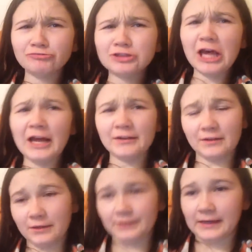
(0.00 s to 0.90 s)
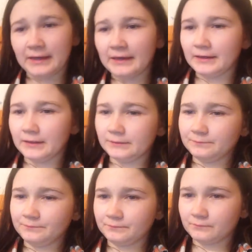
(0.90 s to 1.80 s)
so like that.
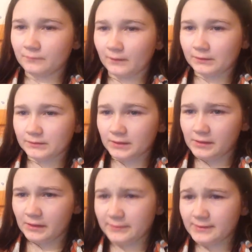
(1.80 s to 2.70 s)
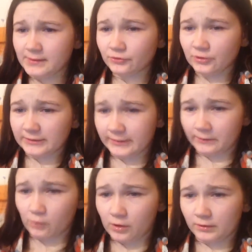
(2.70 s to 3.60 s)
So yes,
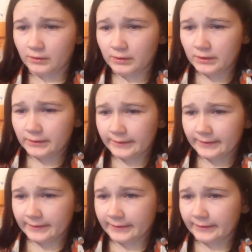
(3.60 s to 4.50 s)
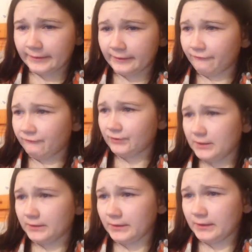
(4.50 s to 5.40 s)
interesting one and
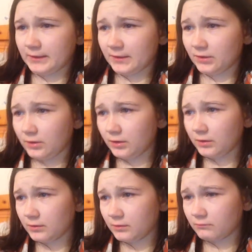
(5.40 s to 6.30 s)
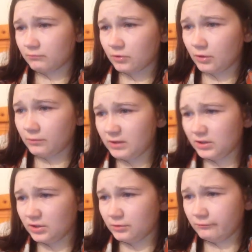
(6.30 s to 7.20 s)
everything. And I
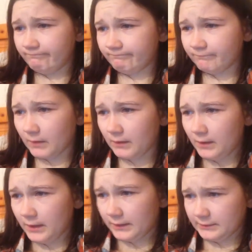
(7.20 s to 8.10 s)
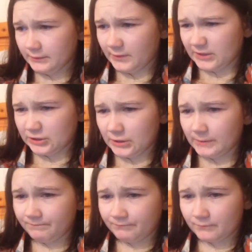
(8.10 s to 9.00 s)
don't know
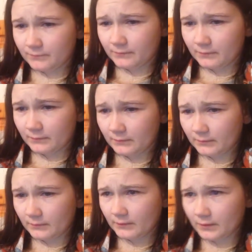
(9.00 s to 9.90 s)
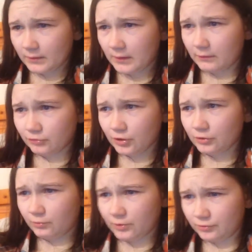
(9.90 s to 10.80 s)
actually. I was
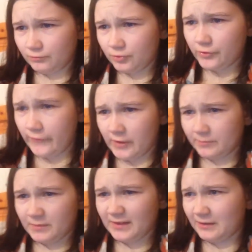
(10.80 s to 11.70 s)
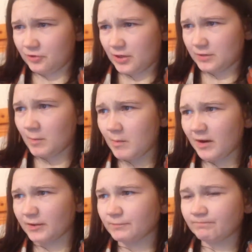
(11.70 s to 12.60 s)
going to watch some YouTube videos, but now I've changed my
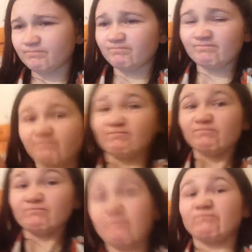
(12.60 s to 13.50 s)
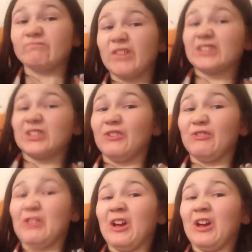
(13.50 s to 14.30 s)
mind. That saved your